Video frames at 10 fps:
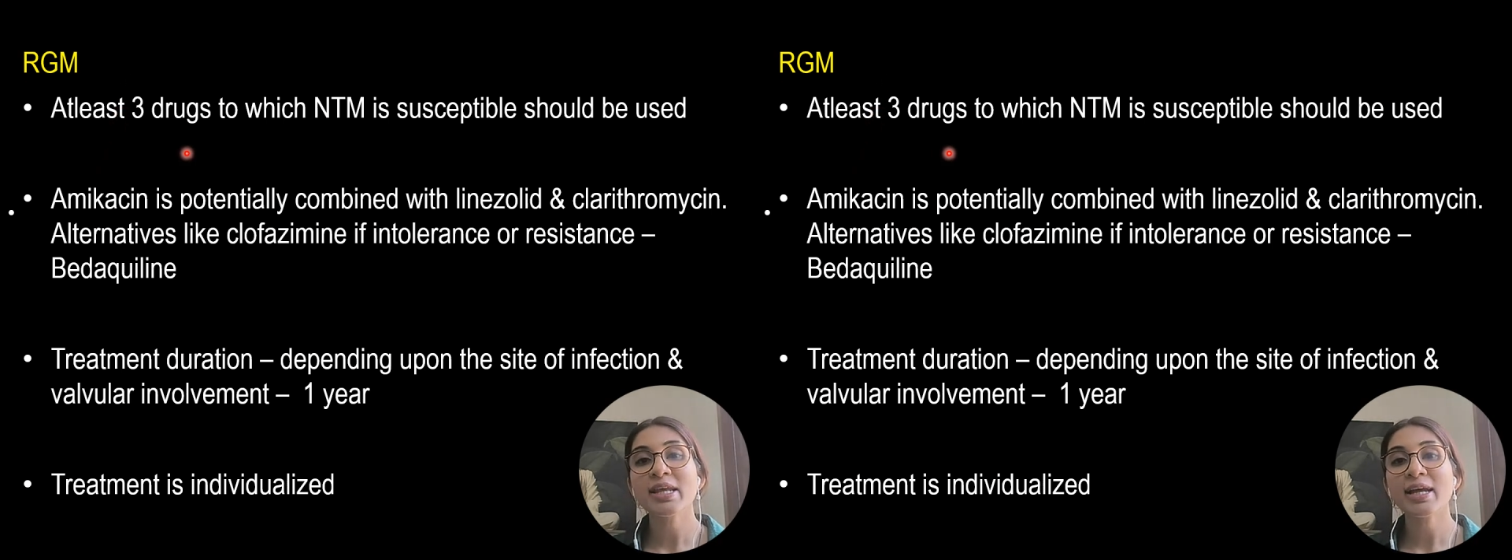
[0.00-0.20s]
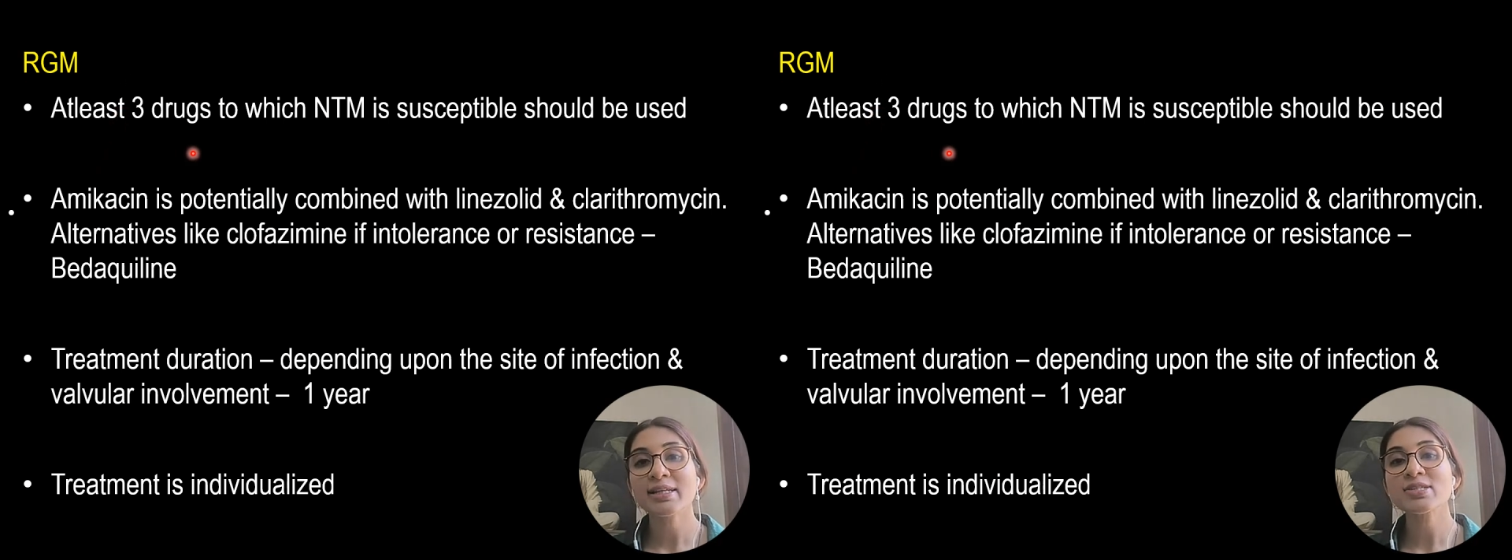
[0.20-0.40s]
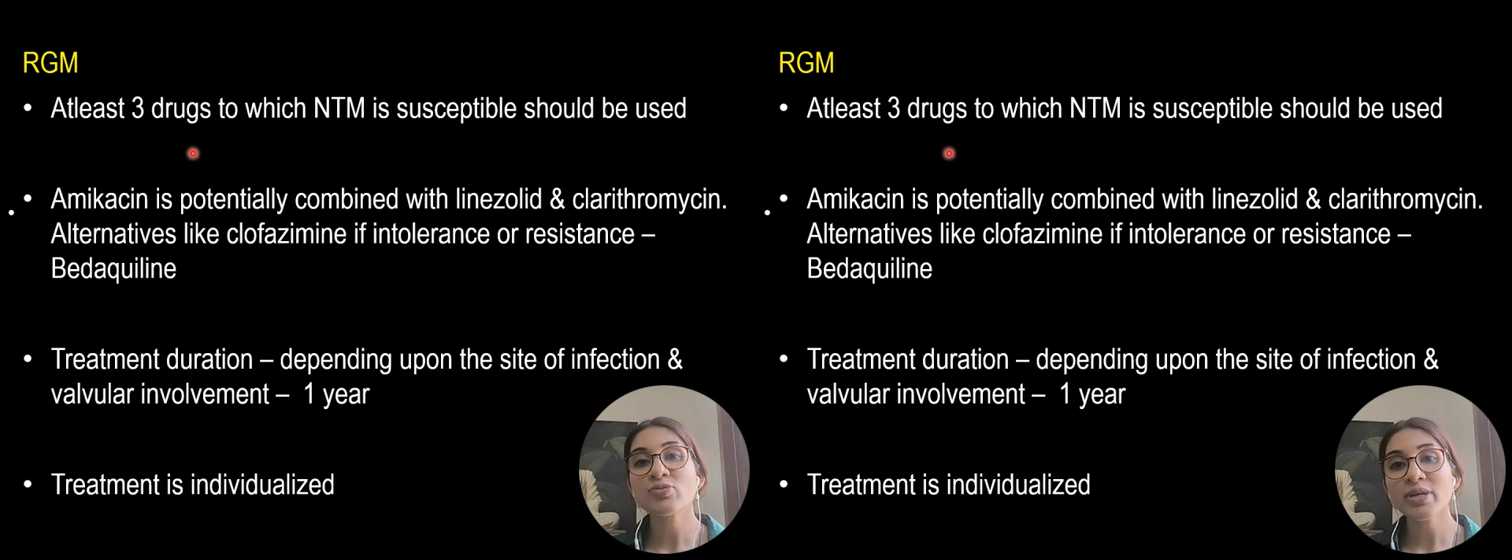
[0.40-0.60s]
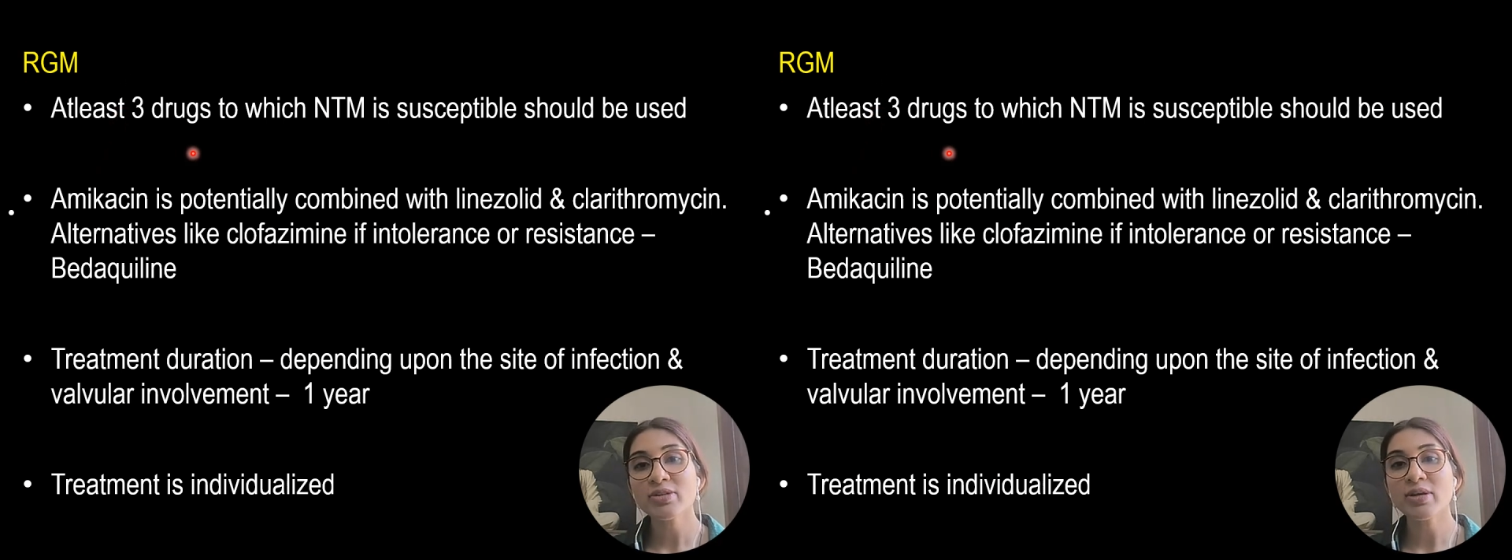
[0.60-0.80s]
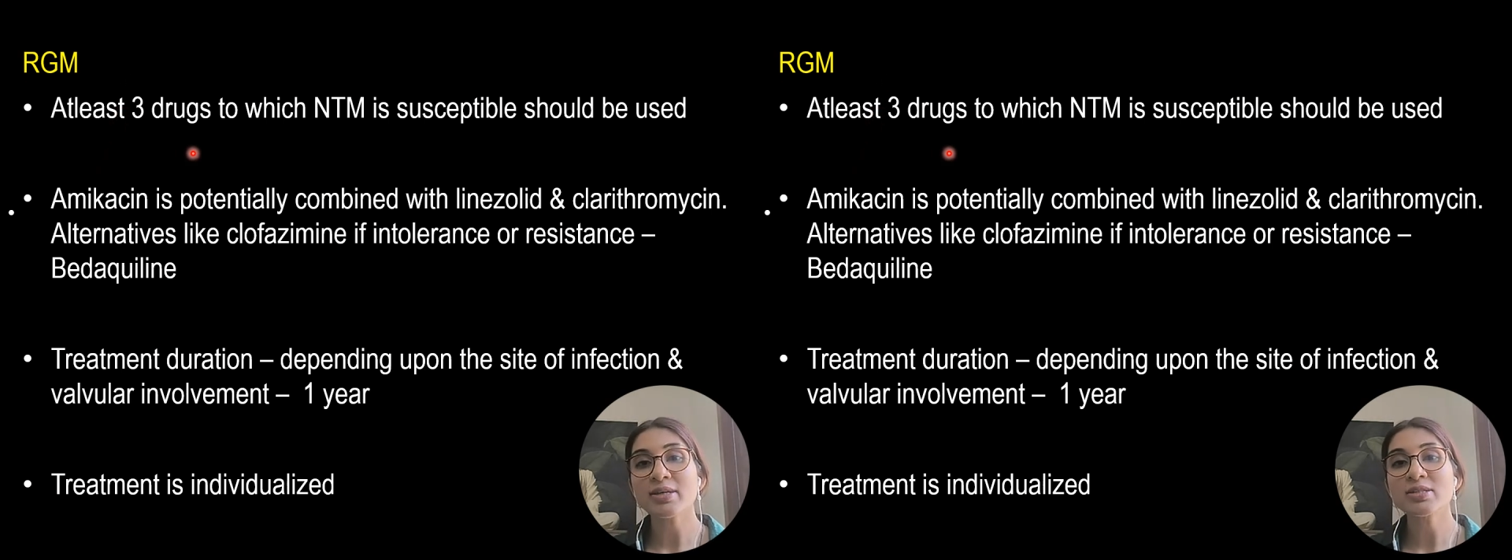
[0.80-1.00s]
at least 3
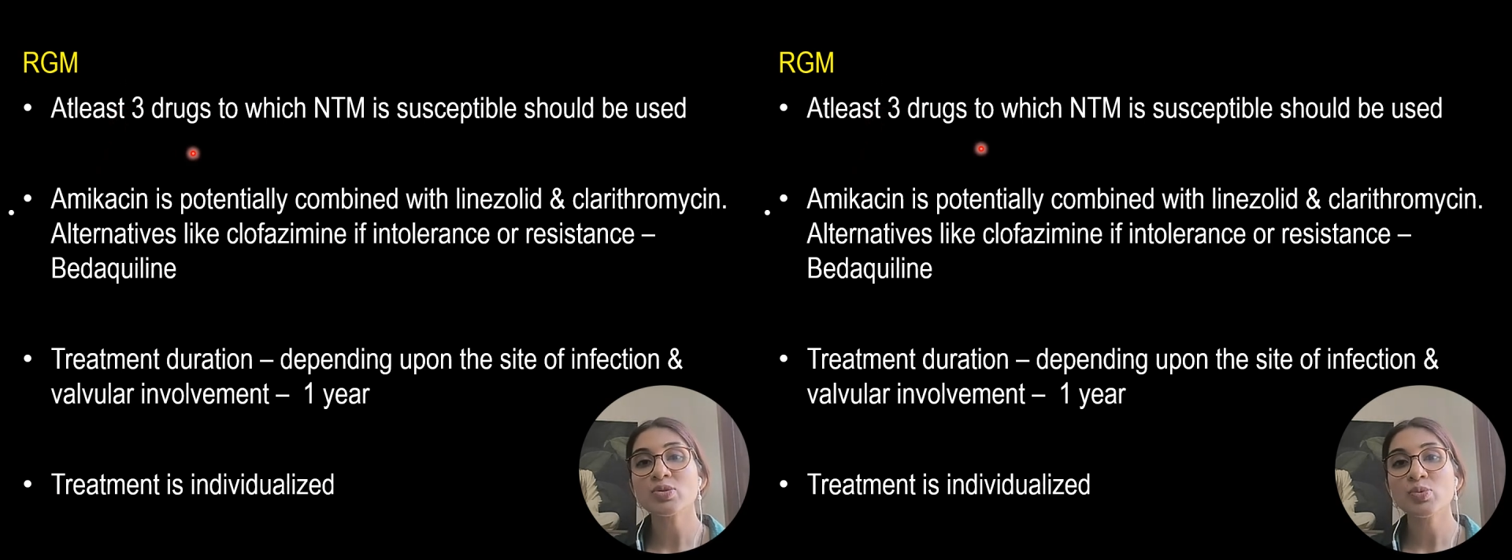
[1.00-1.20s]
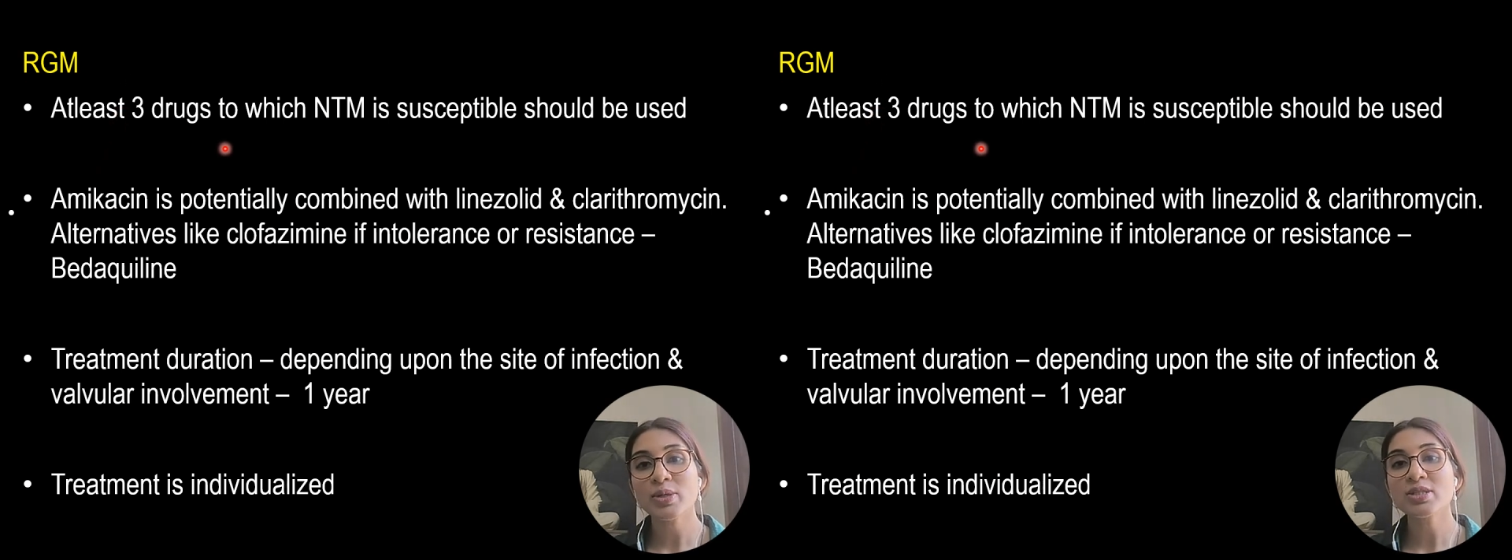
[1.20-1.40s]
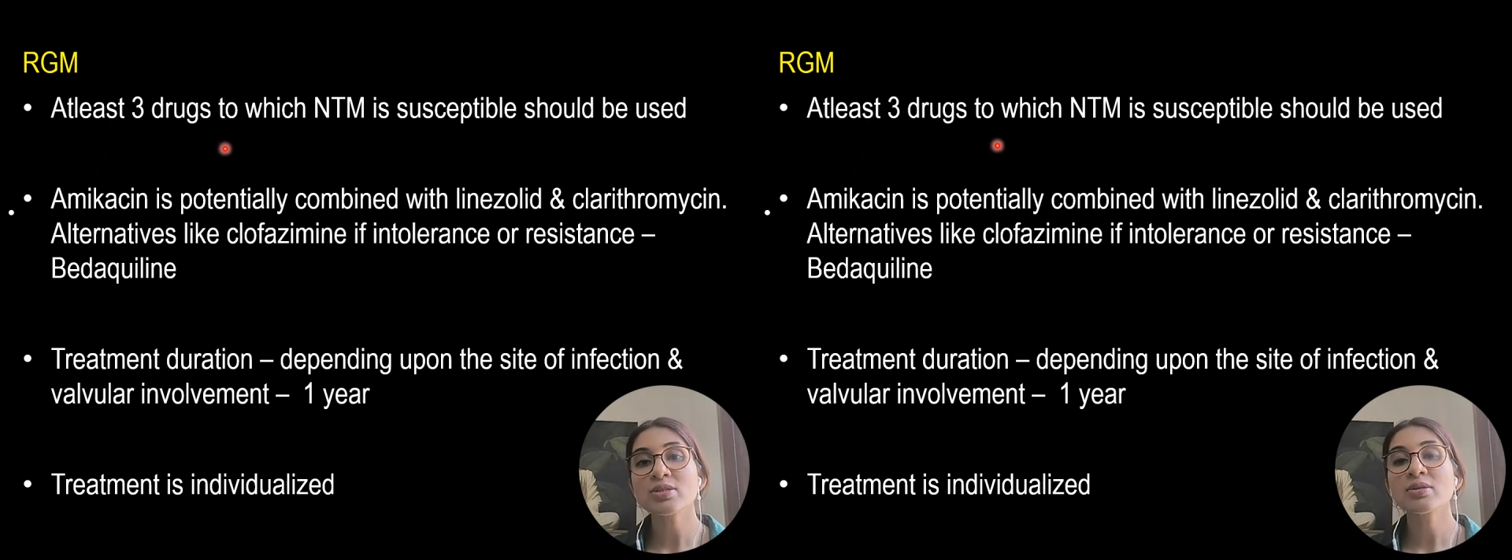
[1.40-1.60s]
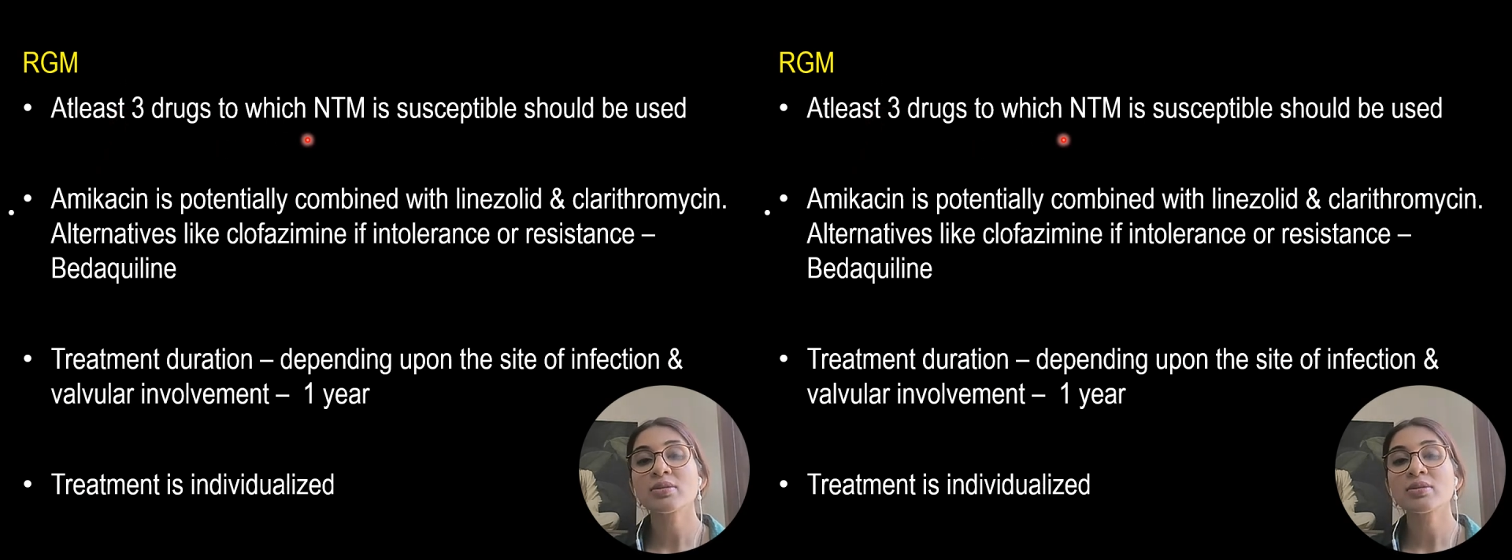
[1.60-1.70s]
drugs to which